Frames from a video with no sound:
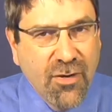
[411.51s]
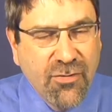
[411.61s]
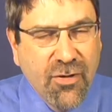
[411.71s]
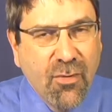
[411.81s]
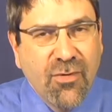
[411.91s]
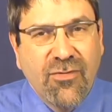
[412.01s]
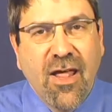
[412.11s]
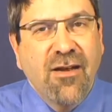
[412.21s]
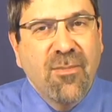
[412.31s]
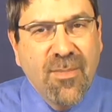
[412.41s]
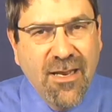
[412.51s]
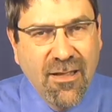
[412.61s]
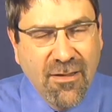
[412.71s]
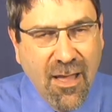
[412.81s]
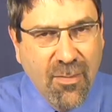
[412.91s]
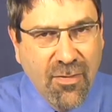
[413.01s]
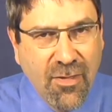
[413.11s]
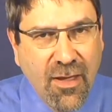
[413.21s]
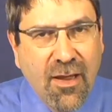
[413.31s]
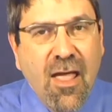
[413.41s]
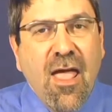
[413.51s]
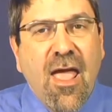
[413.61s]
So it's not an immediate type of thing.